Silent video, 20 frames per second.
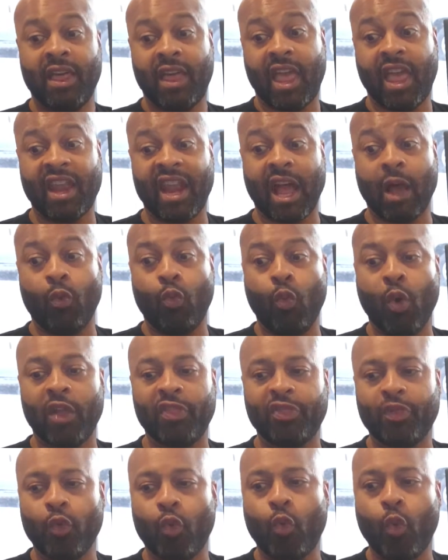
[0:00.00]
And I
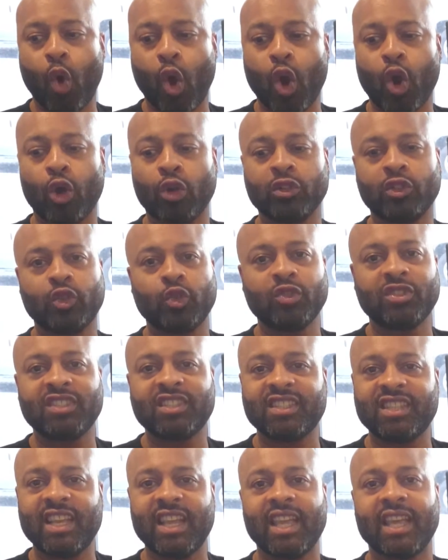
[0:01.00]
want the world to
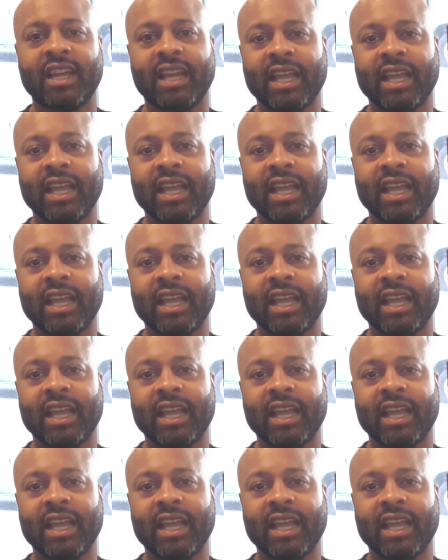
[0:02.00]
see it.